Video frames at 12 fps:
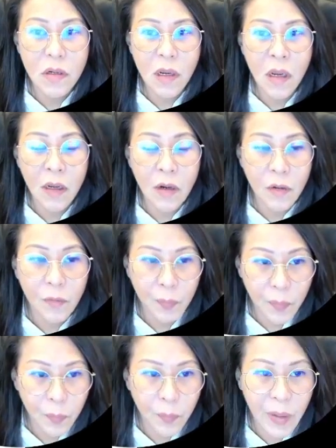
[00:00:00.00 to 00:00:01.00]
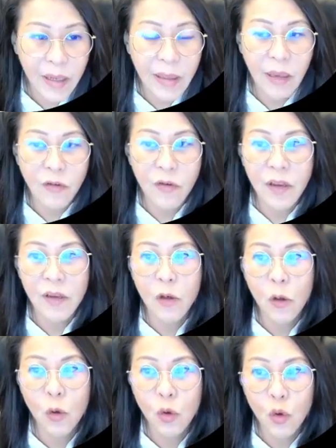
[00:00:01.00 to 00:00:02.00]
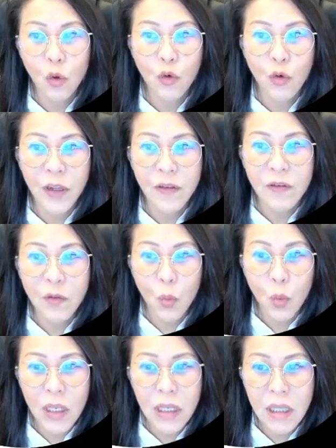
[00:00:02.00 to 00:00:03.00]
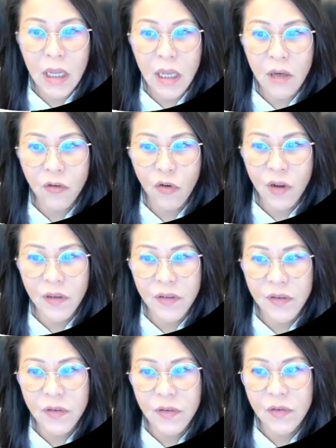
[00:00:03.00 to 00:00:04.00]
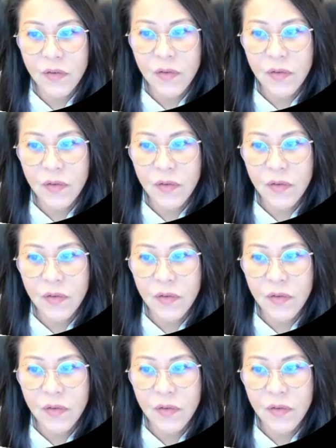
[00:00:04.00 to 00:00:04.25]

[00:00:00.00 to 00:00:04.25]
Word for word: uh, play 10 trades lose 2 trades win 8 trades